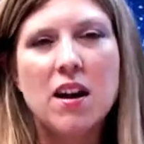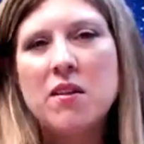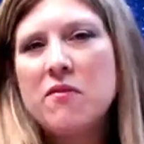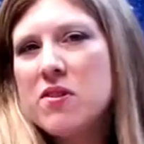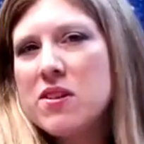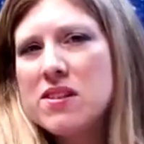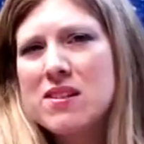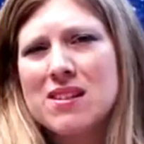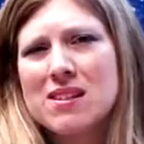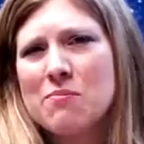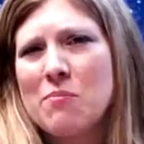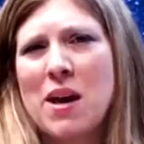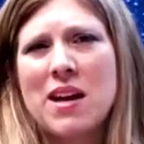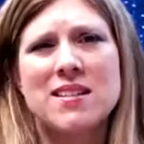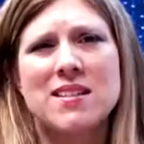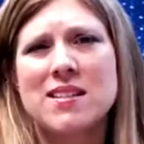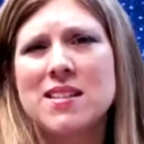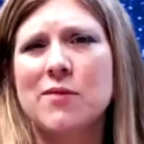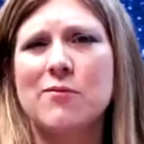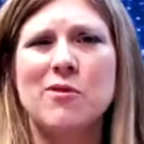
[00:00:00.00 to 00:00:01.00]
None of us
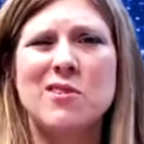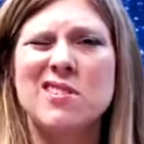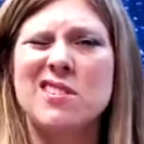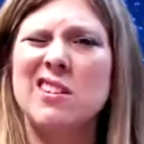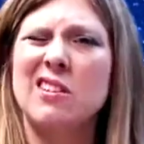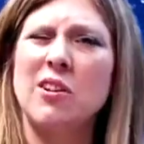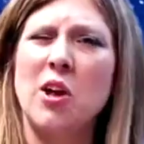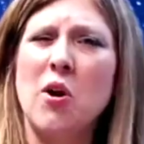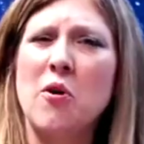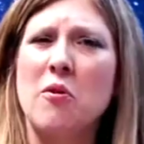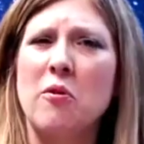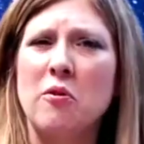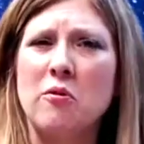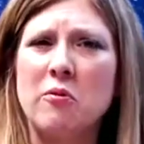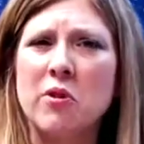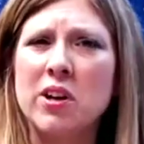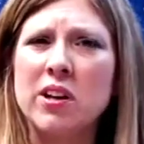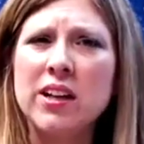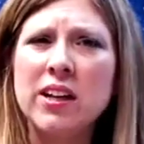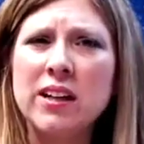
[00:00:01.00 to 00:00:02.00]
makes a difference
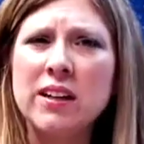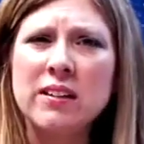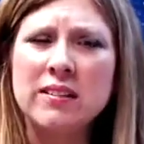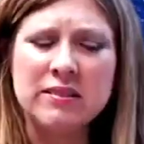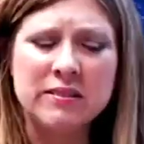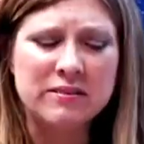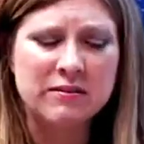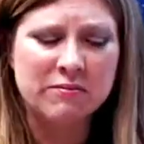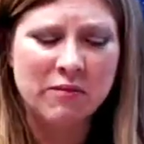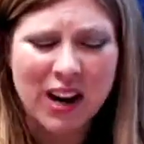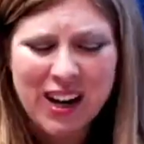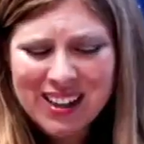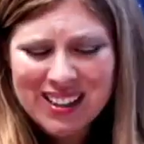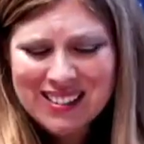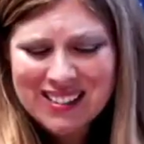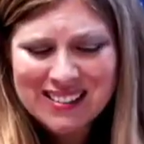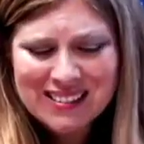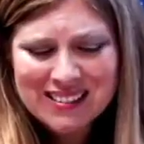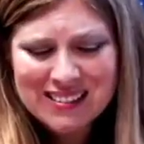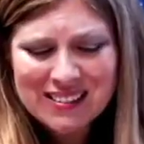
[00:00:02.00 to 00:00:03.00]
alone, really,
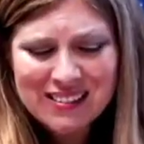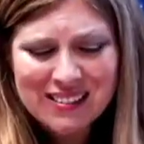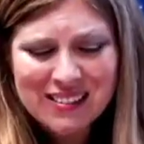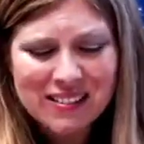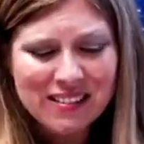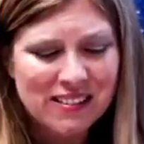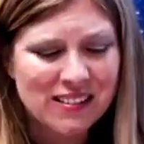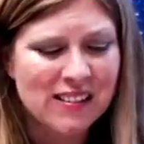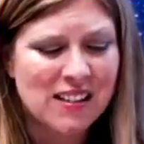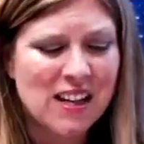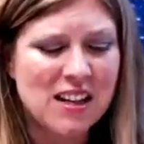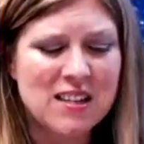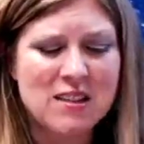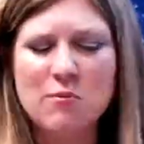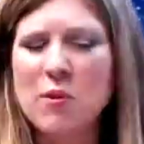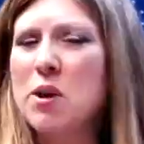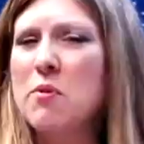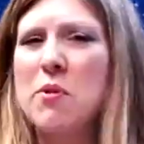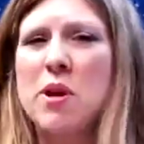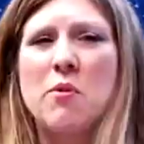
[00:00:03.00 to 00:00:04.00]
right?
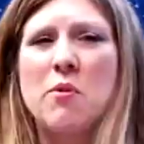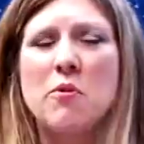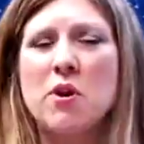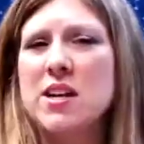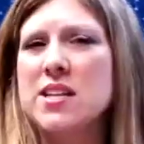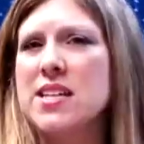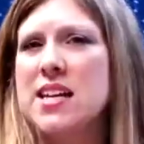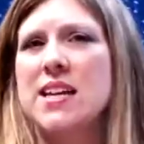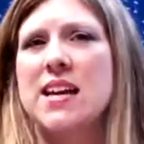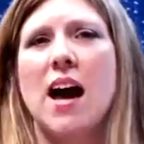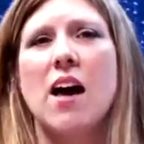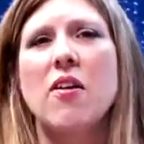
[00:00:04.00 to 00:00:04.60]
It's when we work